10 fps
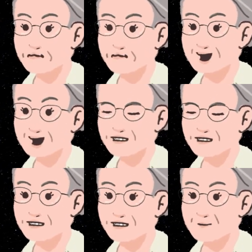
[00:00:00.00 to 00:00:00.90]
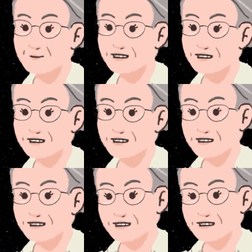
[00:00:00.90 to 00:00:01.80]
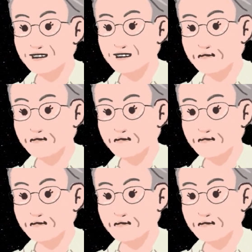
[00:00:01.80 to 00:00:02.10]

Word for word: pulsar ever spotted